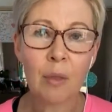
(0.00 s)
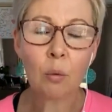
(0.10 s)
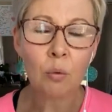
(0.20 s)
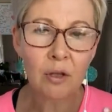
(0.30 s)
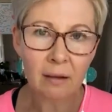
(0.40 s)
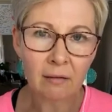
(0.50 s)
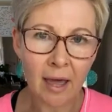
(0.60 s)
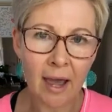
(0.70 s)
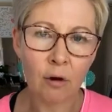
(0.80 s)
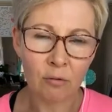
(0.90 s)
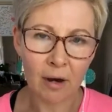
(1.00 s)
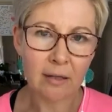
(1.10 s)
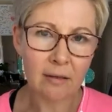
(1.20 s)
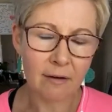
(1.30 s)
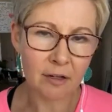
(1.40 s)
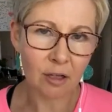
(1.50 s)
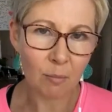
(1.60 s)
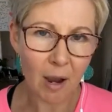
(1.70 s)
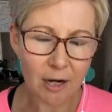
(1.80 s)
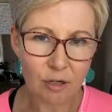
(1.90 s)
will allow greater love and
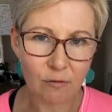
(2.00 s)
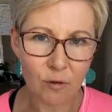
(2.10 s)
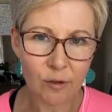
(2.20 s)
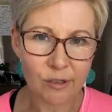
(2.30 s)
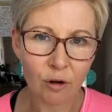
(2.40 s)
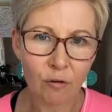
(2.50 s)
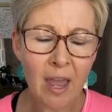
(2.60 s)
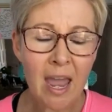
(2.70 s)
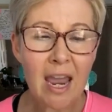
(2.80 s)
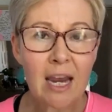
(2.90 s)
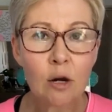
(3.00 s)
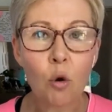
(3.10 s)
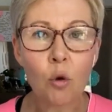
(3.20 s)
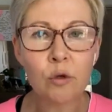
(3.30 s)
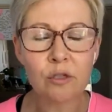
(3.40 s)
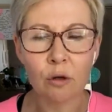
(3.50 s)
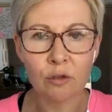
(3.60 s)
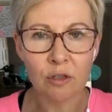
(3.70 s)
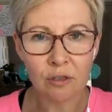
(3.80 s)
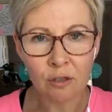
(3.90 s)
compassion for yourself. It also
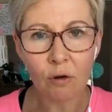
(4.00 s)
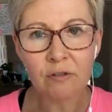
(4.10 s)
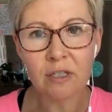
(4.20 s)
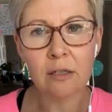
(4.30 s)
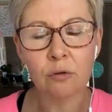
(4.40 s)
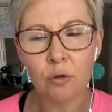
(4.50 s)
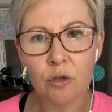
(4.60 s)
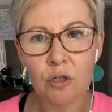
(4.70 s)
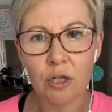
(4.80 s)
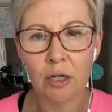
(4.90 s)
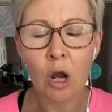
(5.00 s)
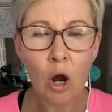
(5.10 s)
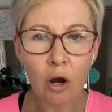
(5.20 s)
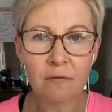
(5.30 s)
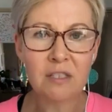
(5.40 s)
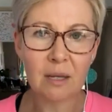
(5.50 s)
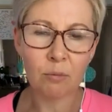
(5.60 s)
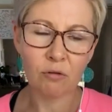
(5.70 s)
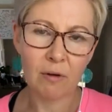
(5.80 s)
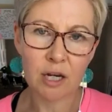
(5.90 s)
dissolves the illusion of
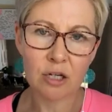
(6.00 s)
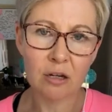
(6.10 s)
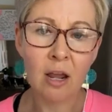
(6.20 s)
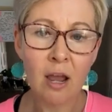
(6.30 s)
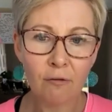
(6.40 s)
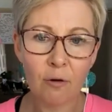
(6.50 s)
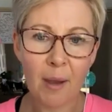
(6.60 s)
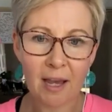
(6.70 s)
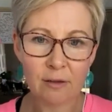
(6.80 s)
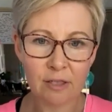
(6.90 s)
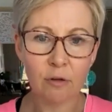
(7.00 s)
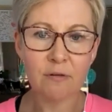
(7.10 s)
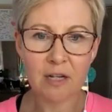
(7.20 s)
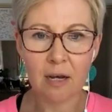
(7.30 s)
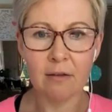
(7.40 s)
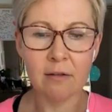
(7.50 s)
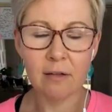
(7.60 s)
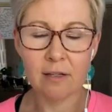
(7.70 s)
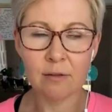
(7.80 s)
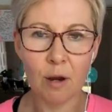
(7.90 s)
separation from ourselves to others
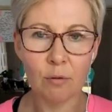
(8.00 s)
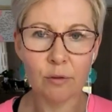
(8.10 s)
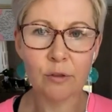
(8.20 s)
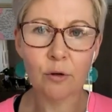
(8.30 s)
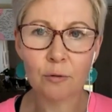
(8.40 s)
as well.